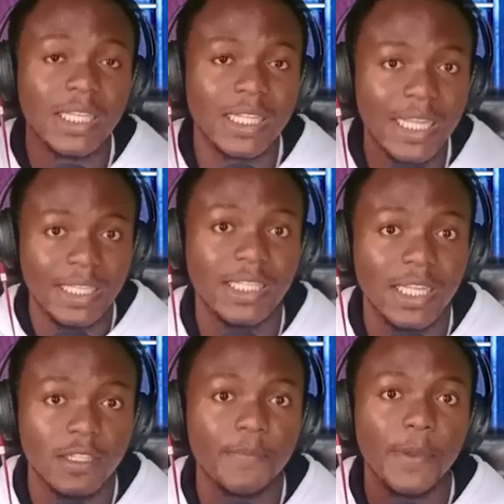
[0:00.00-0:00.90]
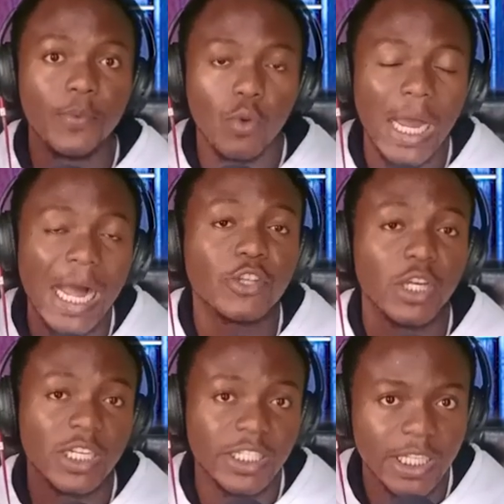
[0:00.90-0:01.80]
that 90,000 people
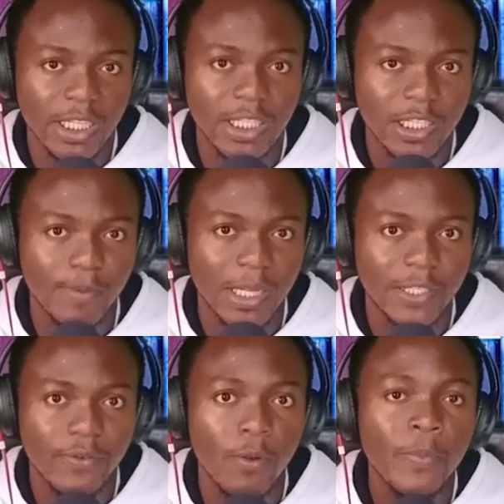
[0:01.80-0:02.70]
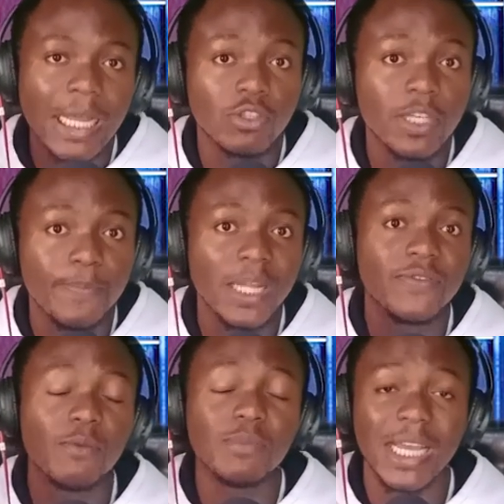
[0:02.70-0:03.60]
actually check this platform, and on the
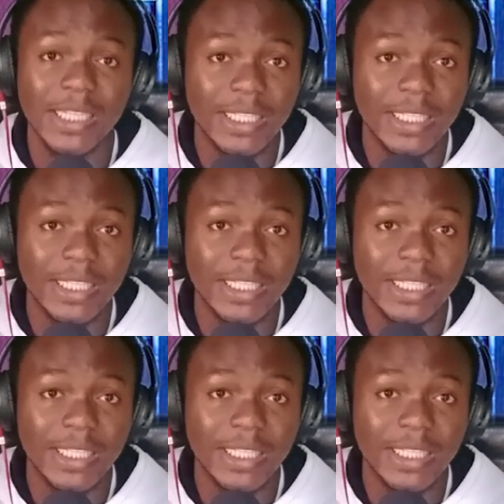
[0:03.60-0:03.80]
platform there are